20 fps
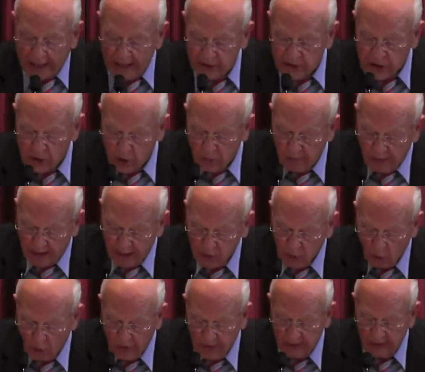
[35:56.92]
gratitude
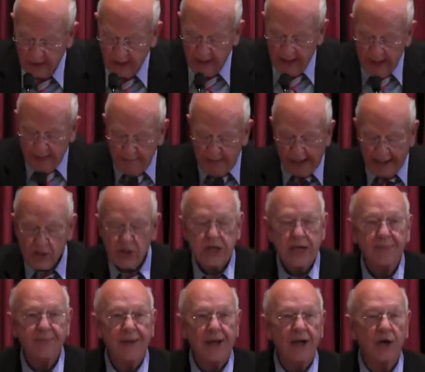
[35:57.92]
by, according, by
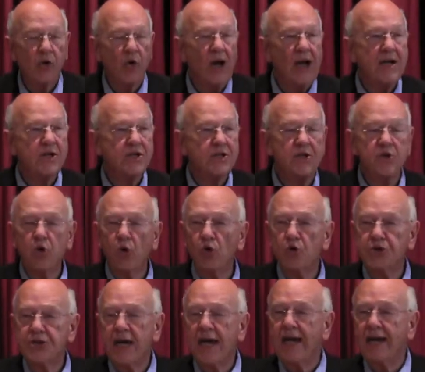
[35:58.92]
accepting Christ as
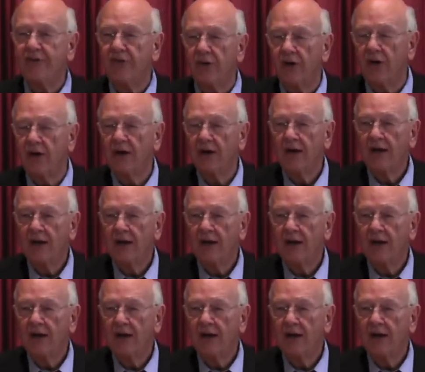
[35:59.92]
your Savior.